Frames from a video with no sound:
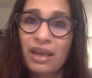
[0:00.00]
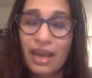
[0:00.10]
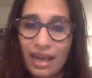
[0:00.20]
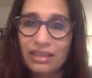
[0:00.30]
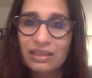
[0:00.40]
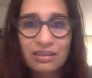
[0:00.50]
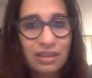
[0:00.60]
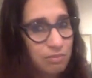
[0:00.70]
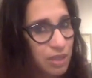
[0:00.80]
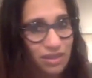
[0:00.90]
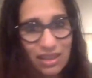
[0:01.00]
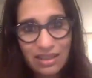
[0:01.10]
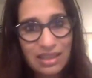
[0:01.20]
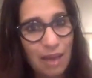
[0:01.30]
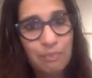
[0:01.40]
and because that's
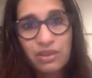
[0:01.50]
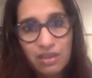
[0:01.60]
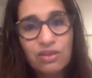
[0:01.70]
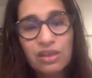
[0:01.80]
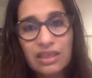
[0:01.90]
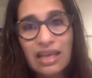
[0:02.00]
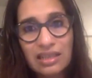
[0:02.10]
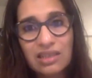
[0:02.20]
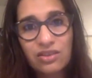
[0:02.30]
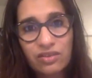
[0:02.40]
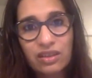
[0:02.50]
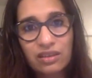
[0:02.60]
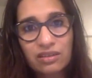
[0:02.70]
absolutely necessary.